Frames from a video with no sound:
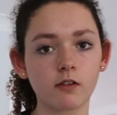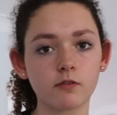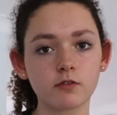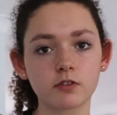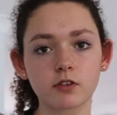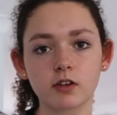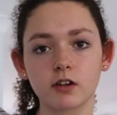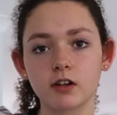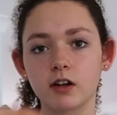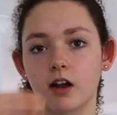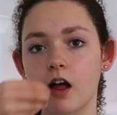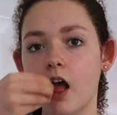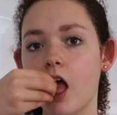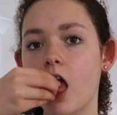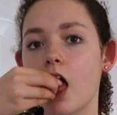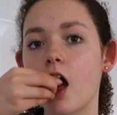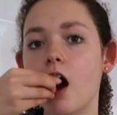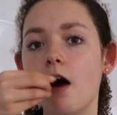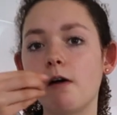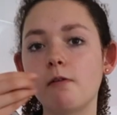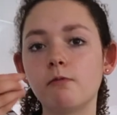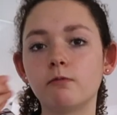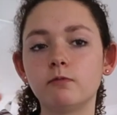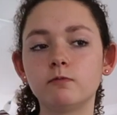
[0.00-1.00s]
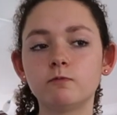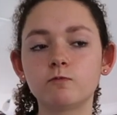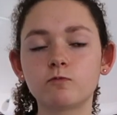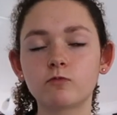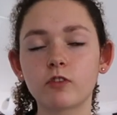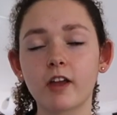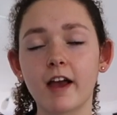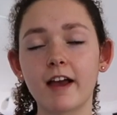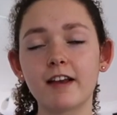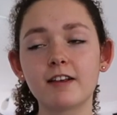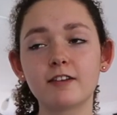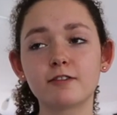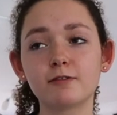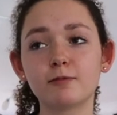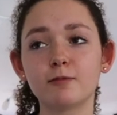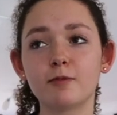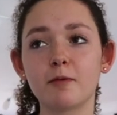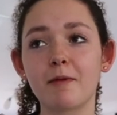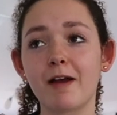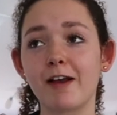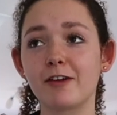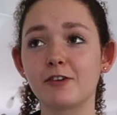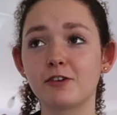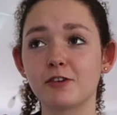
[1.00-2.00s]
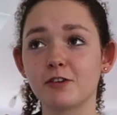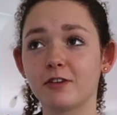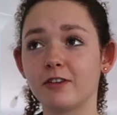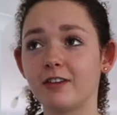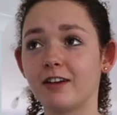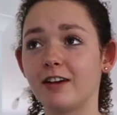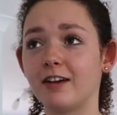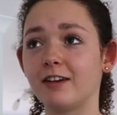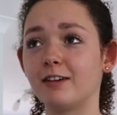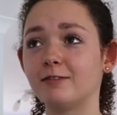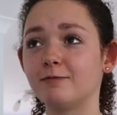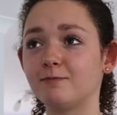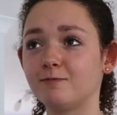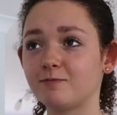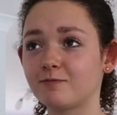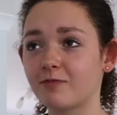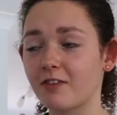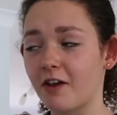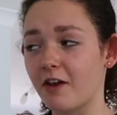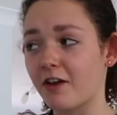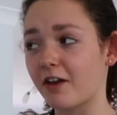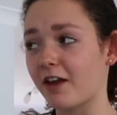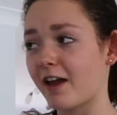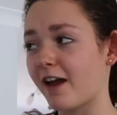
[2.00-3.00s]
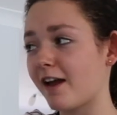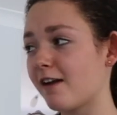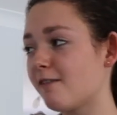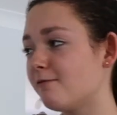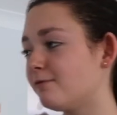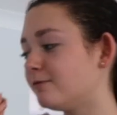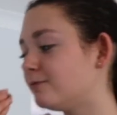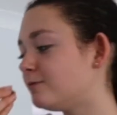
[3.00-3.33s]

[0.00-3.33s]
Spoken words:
Just gonna taste them to make sure they're okay.